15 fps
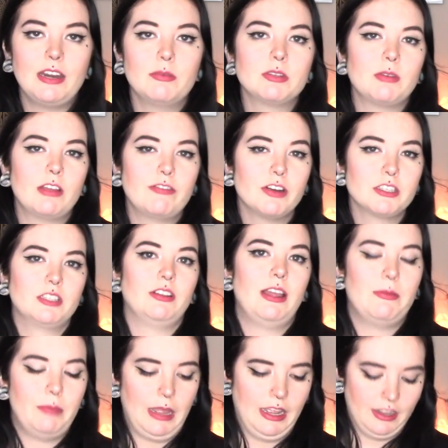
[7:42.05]
it was my first
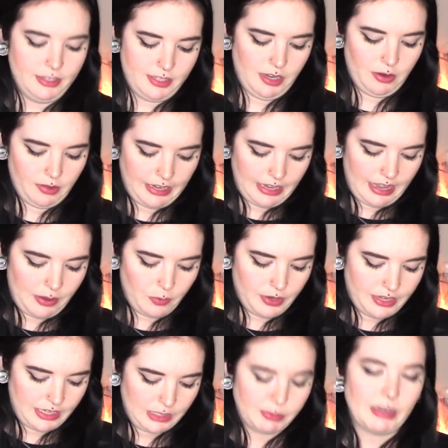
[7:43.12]
glam bag, so like I
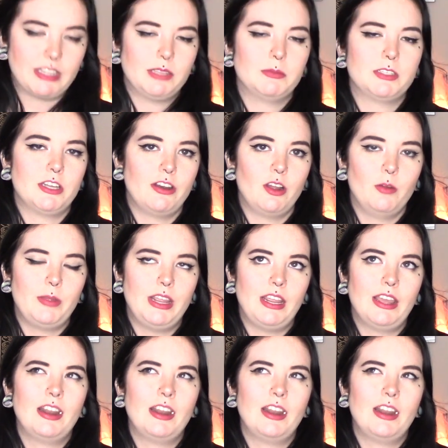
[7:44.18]
wouldn't expect them to know me.